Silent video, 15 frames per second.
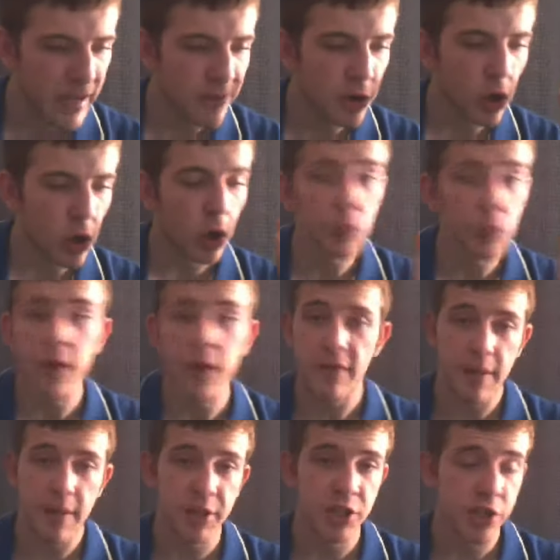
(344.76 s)
got a lot of other
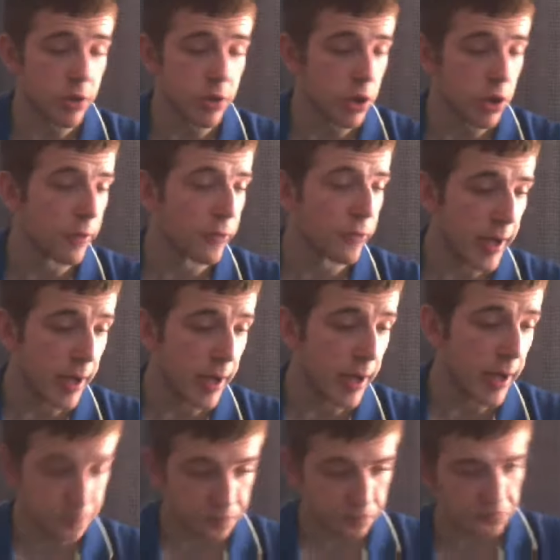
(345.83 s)
ammunition. I'll go through now.
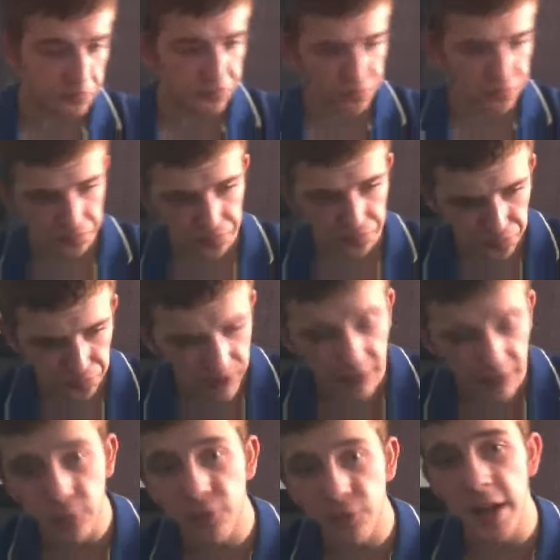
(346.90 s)
If
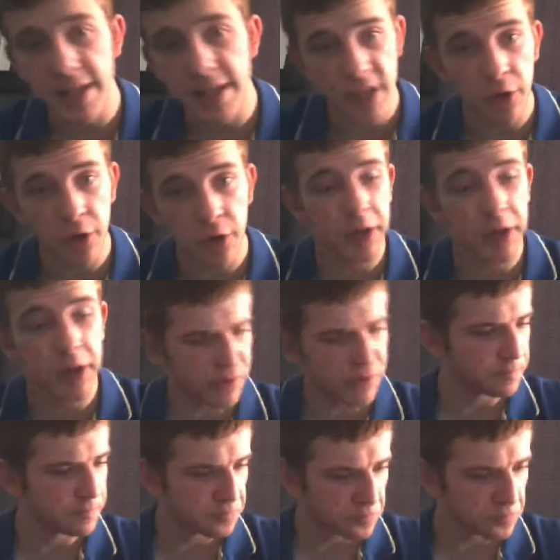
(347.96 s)
you're fighting Tyranids,
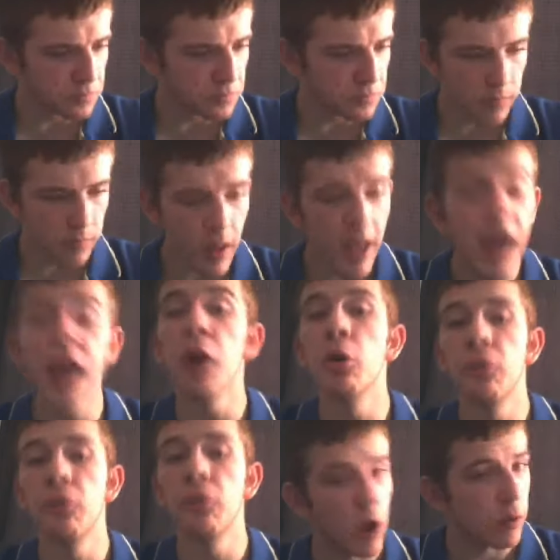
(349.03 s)

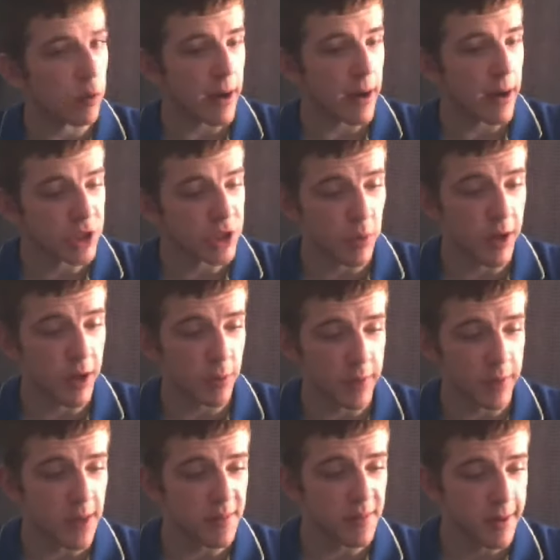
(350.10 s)
Hellfire rounds is where you want to
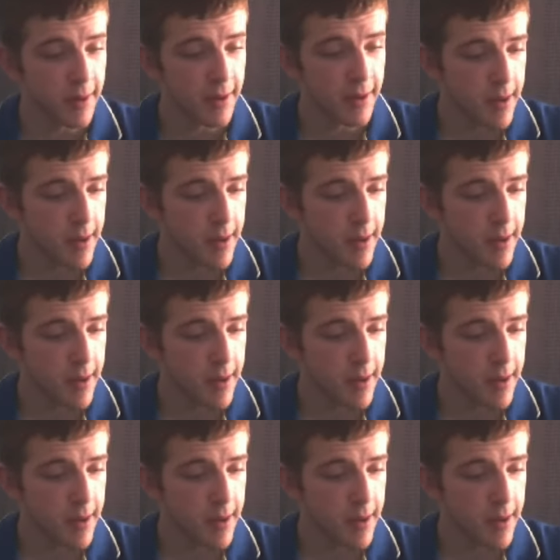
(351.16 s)
be aiming.